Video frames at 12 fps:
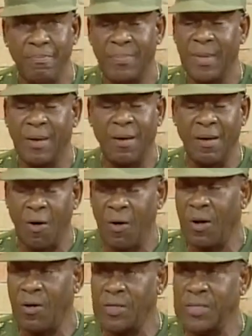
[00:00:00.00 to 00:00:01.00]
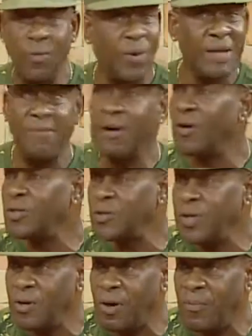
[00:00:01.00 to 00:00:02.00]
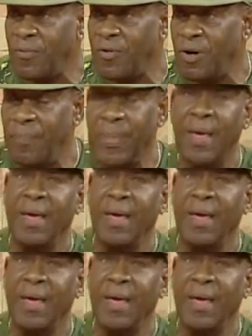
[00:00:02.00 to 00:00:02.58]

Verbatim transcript: the, our culture, whatever country you come from.